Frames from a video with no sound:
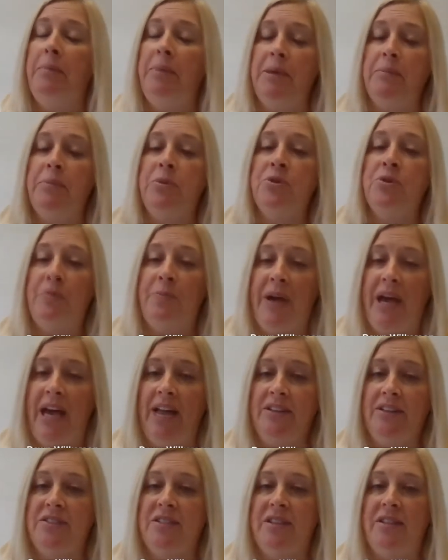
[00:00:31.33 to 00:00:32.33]
people's
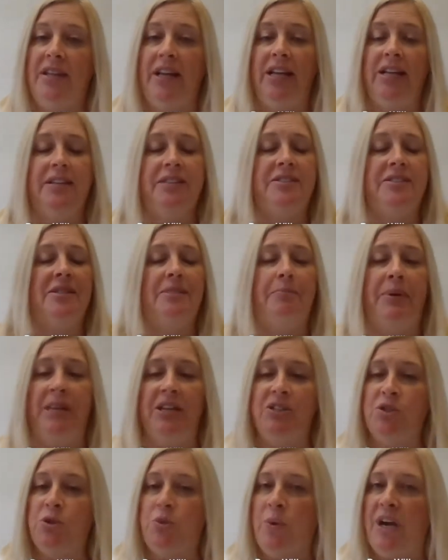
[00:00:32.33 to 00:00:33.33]
pets, and that is the
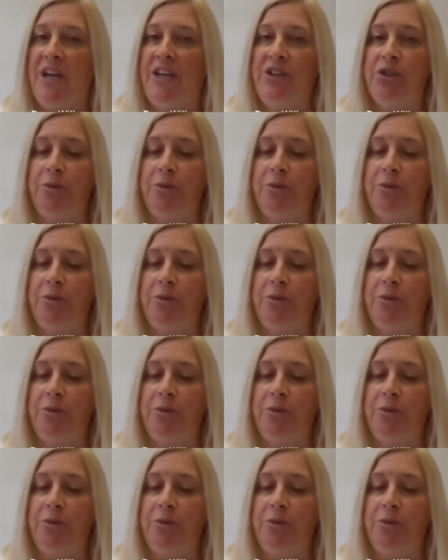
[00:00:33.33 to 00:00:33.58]
best way